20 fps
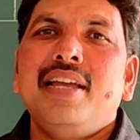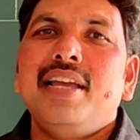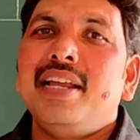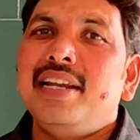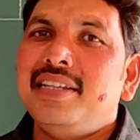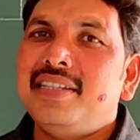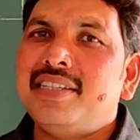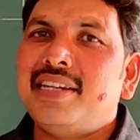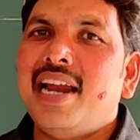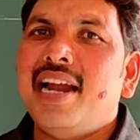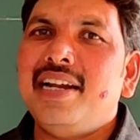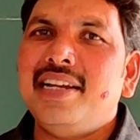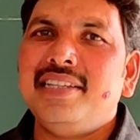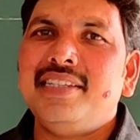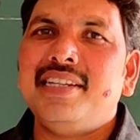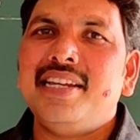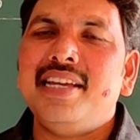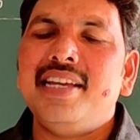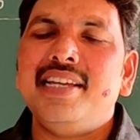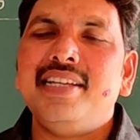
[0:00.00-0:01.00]
in
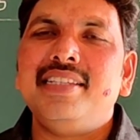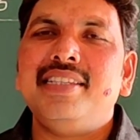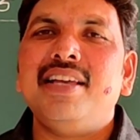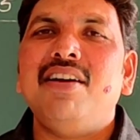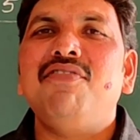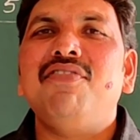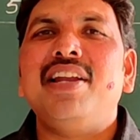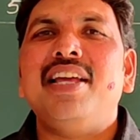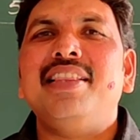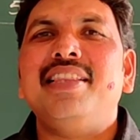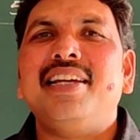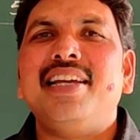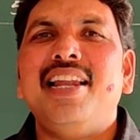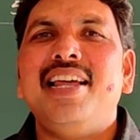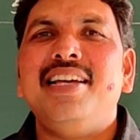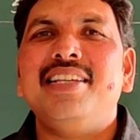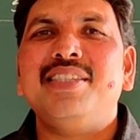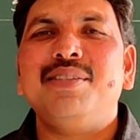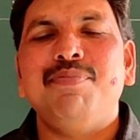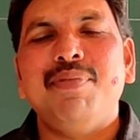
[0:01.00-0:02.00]
statistics of 10th
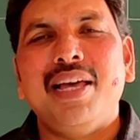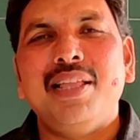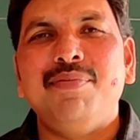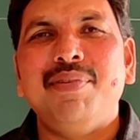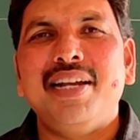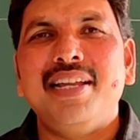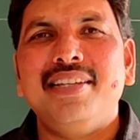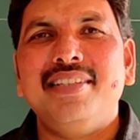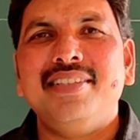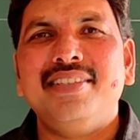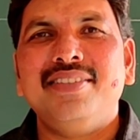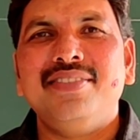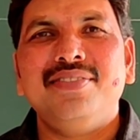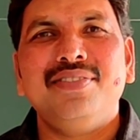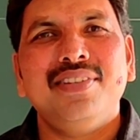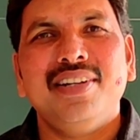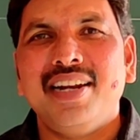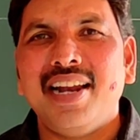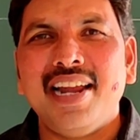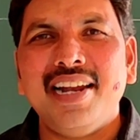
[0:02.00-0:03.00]
class mathematics,
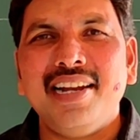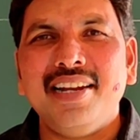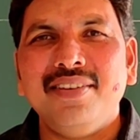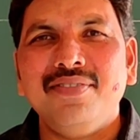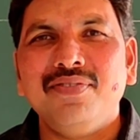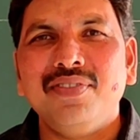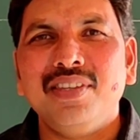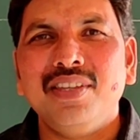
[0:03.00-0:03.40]
right?